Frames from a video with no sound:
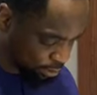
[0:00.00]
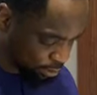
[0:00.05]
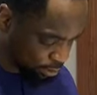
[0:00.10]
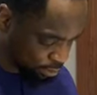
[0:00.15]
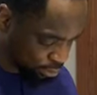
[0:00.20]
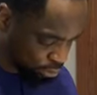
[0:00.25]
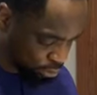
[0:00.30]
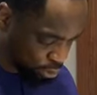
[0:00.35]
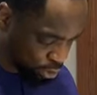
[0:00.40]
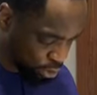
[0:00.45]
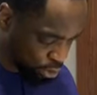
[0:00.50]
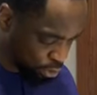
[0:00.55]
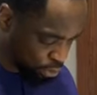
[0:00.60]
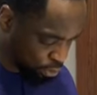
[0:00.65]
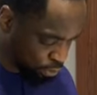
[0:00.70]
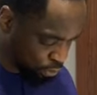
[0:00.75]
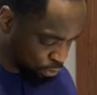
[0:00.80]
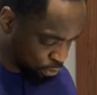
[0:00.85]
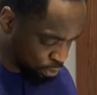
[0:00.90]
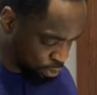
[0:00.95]

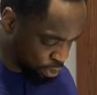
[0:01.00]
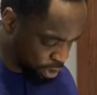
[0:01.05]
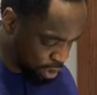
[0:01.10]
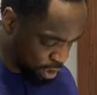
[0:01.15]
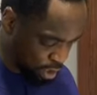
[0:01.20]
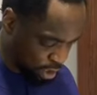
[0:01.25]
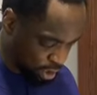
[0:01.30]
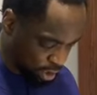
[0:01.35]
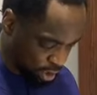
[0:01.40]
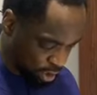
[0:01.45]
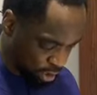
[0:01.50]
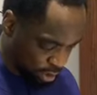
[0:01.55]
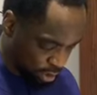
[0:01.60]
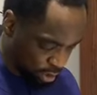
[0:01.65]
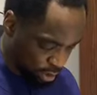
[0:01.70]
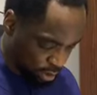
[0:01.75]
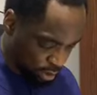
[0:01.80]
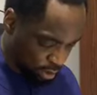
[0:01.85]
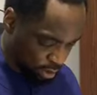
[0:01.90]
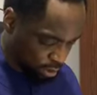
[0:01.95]
So
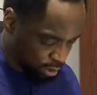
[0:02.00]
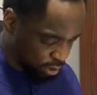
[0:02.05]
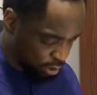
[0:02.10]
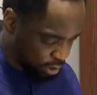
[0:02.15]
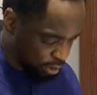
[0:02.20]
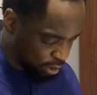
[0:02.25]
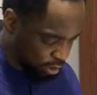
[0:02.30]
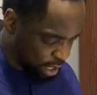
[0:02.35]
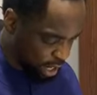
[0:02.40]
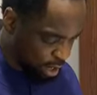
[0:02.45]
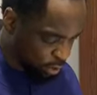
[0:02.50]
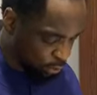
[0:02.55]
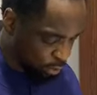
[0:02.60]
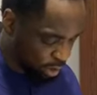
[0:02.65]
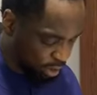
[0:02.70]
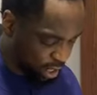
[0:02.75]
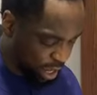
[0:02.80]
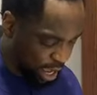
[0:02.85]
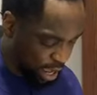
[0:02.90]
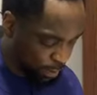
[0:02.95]
now
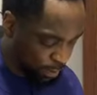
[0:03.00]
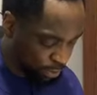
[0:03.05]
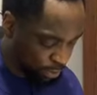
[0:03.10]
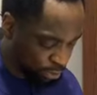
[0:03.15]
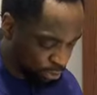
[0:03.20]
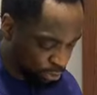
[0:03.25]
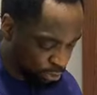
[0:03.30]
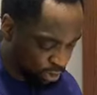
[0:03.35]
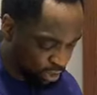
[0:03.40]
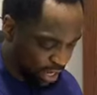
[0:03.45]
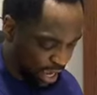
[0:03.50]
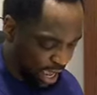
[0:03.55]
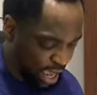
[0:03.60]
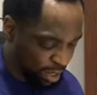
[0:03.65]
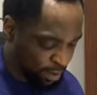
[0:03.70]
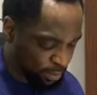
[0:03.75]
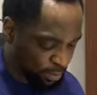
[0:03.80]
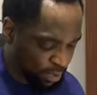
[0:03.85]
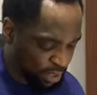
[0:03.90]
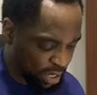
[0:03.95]
what happened to the
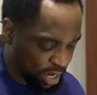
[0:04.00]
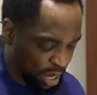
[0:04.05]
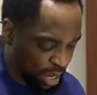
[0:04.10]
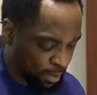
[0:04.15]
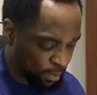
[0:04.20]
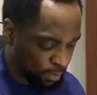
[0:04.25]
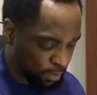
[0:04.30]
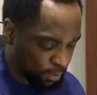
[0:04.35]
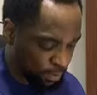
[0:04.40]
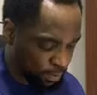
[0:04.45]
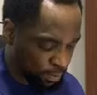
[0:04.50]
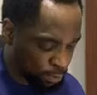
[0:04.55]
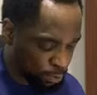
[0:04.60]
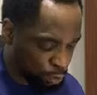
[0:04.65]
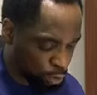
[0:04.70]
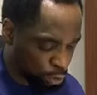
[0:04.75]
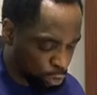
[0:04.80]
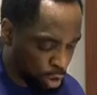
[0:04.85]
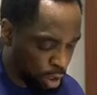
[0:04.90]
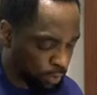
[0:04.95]
IBM
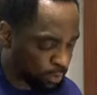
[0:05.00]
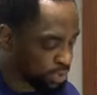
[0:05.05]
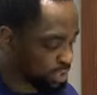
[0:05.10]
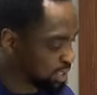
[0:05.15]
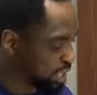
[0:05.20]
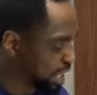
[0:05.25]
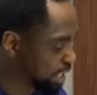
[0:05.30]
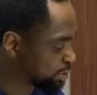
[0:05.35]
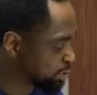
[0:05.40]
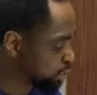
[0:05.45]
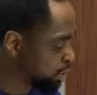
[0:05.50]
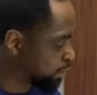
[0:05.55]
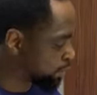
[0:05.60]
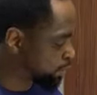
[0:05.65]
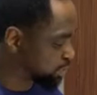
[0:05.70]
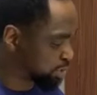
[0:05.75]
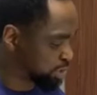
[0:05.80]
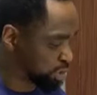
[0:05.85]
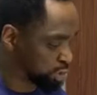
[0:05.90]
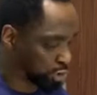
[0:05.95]
Jumpstart
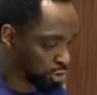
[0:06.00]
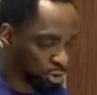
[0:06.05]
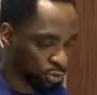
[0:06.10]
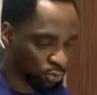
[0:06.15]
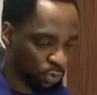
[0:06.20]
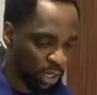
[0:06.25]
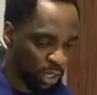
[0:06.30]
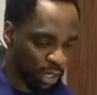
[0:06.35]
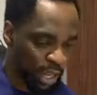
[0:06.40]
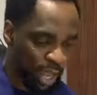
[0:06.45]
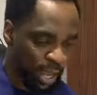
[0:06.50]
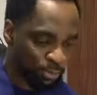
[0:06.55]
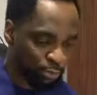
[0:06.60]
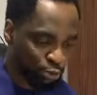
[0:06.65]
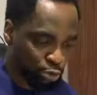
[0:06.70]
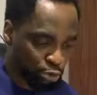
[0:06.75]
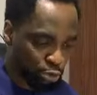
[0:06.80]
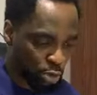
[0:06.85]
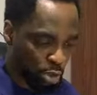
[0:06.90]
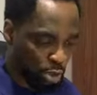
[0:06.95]
competition? Well, I'm
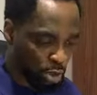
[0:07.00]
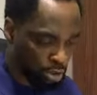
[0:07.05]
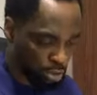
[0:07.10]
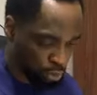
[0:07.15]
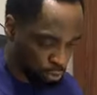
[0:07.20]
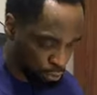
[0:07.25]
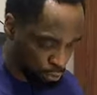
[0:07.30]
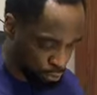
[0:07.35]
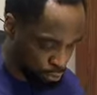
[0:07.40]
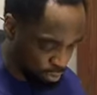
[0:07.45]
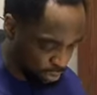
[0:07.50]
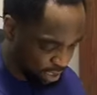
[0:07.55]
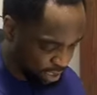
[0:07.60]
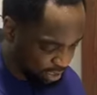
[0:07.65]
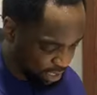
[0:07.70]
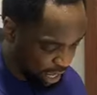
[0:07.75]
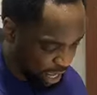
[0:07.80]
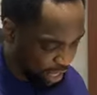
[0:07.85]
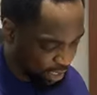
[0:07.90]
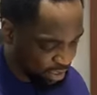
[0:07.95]
sure you
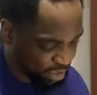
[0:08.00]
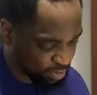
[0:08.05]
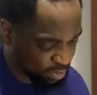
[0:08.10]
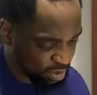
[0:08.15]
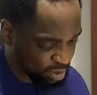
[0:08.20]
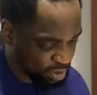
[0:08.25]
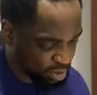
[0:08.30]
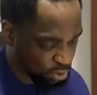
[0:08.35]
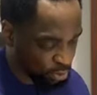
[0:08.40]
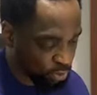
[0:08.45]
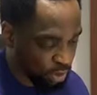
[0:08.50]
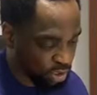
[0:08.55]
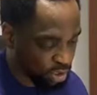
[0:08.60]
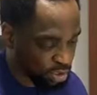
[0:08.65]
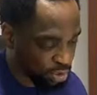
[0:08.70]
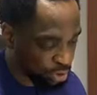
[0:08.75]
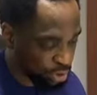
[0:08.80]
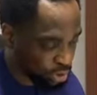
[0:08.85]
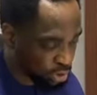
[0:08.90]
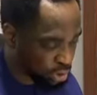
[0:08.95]
that asked me this
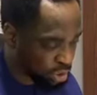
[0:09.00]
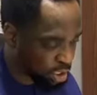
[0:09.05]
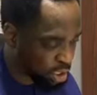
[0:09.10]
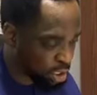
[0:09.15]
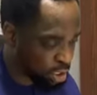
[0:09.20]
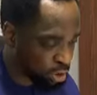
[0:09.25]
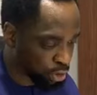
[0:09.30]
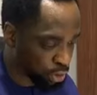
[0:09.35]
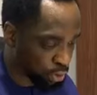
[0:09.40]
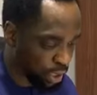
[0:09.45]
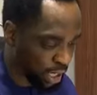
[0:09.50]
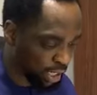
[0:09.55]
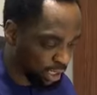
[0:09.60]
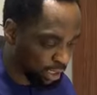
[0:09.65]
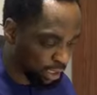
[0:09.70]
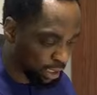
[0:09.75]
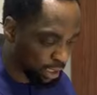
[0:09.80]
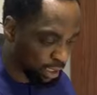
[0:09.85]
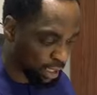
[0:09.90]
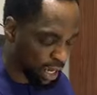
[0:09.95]
question, you are
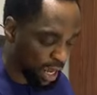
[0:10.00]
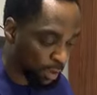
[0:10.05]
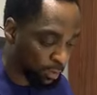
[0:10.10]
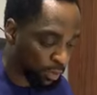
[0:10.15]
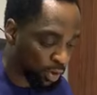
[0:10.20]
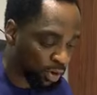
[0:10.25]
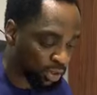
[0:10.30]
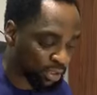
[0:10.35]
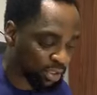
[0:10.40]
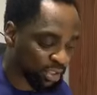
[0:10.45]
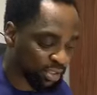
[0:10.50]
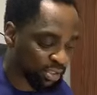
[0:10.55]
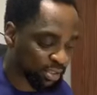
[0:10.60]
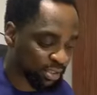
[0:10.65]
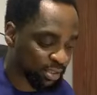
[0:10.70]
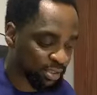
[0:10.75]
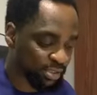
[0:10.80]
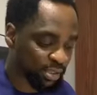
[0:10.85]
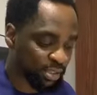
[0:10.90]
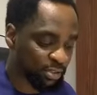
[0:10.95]
clearly among the
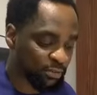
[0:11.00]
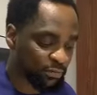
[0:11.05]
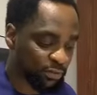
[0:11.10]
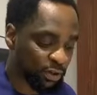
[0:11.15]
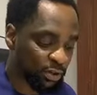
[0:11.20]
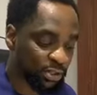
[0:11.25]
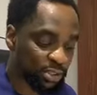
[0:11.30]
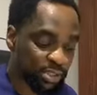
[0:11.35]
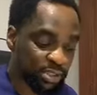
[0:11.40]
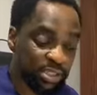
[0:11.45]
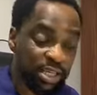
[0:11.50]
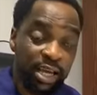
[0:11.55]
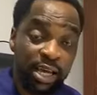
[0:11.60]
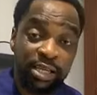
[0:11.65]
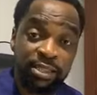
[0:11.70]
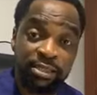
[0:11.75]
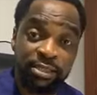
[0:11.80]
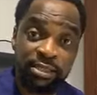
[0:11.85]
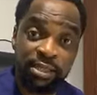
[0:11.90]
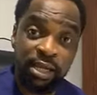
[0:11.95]
16
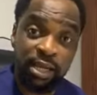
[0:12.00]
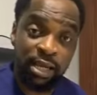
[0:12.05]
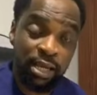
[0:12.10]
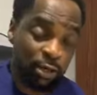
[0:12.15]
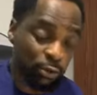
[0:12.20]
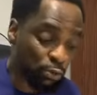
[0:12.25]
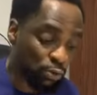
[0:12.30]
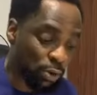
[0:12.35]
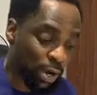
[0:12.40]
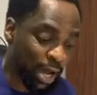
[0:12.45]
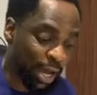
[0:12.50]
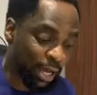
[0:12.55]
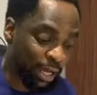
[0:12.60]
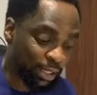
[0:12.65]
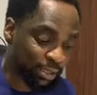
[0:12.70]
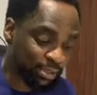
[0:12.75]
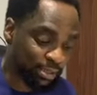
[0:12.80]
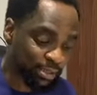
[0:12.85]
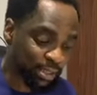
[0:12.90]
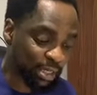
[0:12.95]
volunteers who
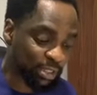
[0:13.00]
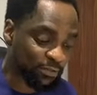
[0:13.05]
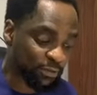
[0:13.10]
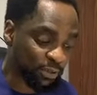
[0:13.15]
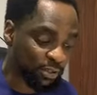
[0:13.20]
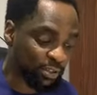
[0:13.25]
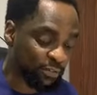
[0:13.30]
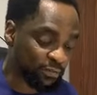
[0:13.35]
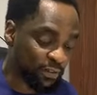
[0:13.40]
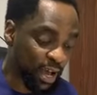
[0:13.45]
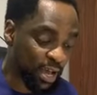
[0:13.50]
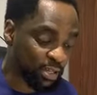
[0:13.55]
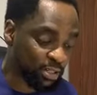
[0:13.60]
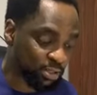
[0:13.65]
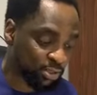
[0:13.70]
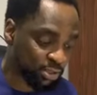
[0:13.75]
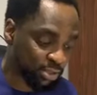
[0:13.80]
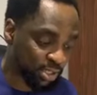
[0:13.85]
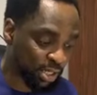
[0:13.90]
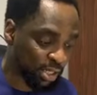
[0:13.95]
are set for the
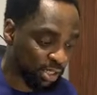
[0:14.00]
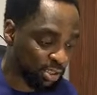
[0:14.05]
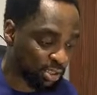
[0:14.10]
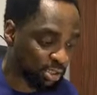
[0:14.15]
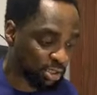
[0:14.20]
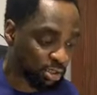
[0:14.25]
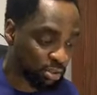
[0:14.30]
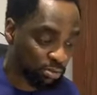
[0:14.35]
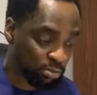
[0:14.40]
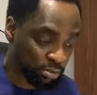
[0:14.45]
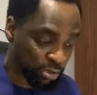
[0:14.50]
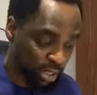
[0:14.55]
final stage.